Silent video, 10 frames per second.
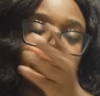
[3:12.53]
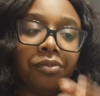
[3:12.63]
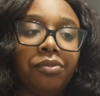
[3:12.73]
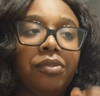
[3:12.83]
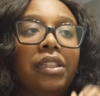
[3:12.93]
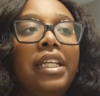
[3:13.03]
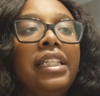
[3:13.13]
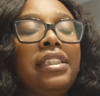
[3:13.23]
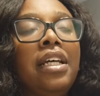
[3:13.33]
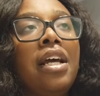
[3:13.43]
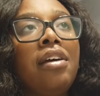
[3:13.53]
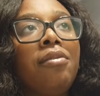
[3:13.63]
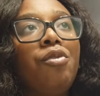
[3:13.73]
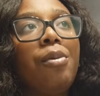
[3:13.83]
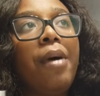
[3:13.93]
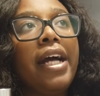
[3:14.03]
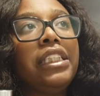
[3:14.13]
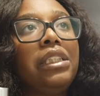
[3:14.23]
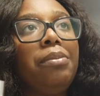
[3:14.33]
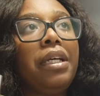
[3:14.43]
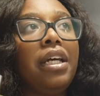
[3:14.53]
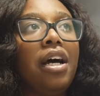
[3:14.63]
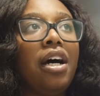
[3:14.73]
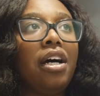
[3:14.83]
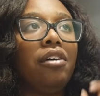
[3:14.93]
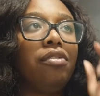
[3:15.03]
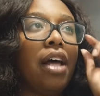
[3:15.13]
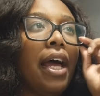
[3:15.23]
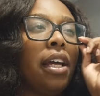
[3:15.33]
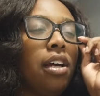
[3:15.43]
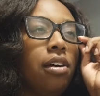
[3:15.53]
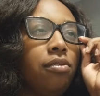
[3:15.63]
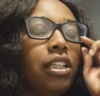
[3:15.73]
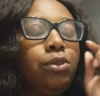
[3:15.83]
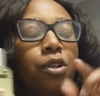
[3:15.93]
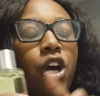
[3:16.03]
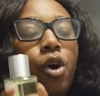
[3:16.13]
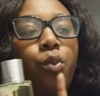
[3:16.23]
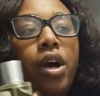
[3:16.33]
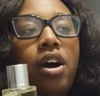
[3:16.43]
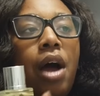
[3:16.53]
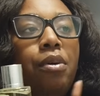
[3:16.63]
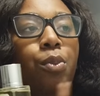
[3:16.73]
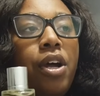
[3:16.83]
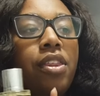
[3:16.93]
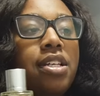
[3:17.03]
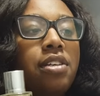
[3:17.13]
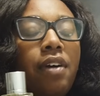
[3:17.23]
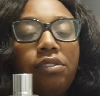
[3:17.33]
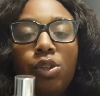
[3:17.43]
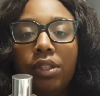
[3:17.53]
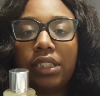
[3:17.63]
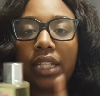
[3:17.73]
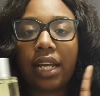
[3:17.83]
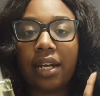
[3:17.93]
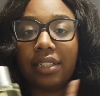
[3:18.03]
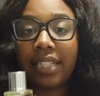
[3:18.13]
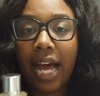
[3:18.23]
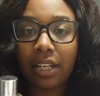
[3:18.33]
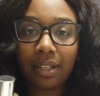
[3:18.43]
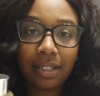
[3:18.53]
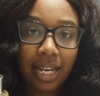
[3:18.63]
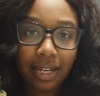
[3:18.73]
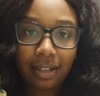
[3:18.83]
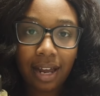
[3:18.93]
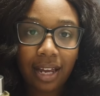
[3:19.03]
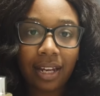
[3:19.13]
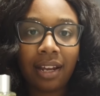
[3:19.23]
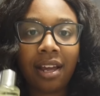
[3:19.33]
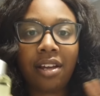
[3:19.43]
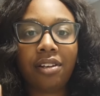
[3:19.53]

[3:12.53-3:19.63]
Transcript: Mm, this reminds me of like this would go well. I would wear this if I was going to like an Italian date night.